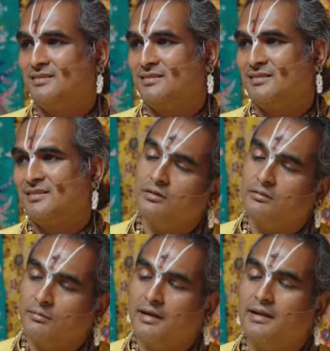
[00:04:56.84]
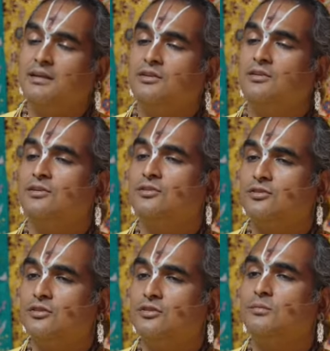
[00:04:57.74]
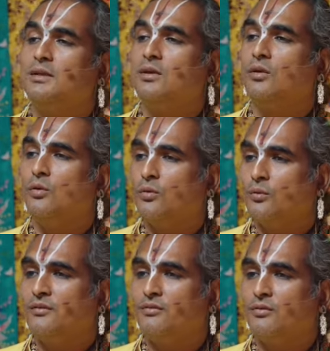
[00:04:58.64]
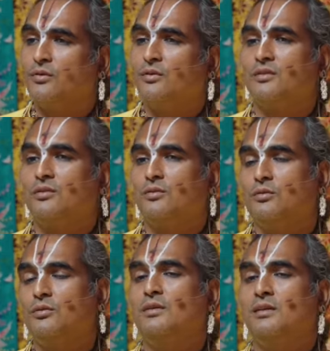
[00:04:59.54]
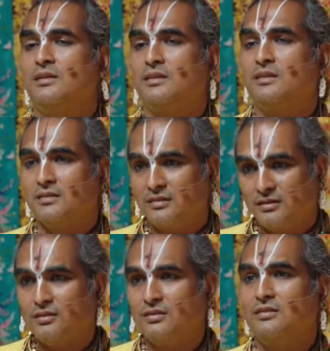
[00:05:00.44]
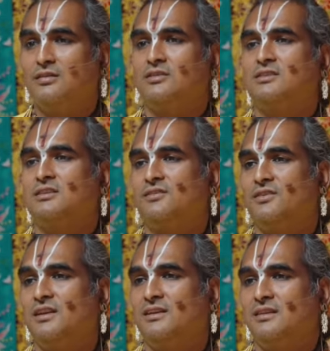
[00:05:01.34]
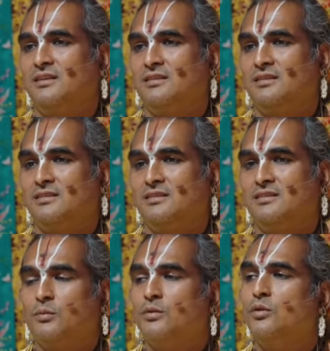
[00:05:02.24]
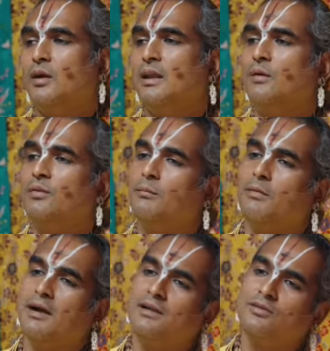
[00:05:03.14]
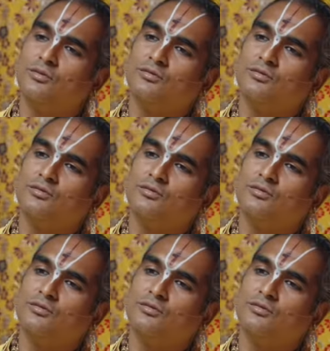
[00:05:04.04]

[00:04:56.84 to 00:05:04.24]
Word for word: A devotee mind should be always focused on Guru and Krishna's feet. When you allow the mind